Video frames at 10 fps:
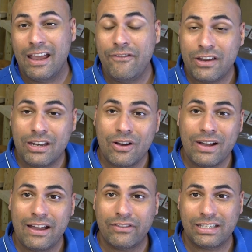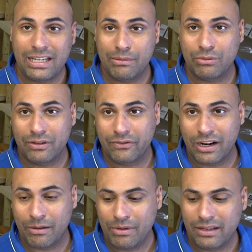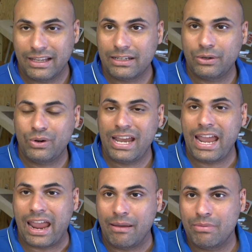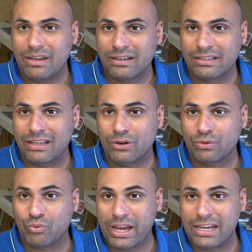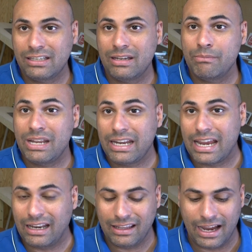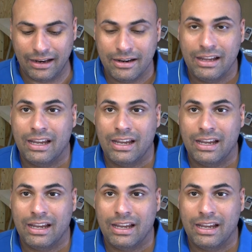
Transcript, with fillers: If you don't have a stable environment, that's okay because there's ways to mitigate that.